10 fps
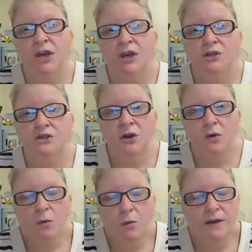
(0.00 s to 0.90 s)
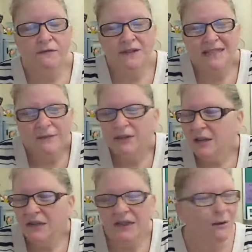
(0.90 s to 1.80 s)
So we have
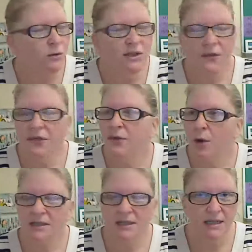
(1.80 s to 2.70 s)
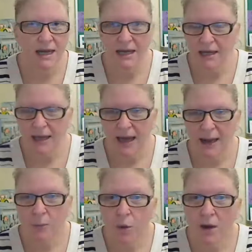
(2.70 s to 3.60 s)
70,000 thoughts a day.
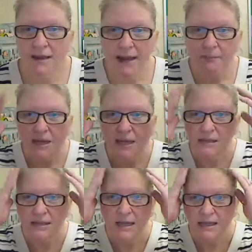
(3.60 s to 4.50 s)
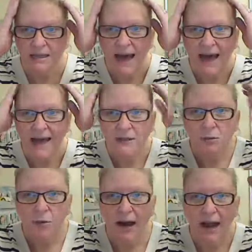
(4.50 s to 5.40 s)
And what that means is, as
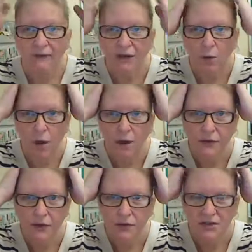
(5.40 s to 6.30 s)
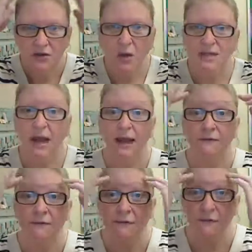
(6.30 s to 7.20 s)
we're having all of those thoughts and
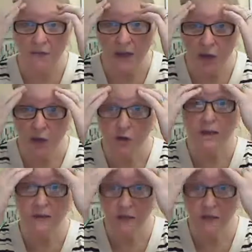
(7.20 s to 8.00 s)
figuring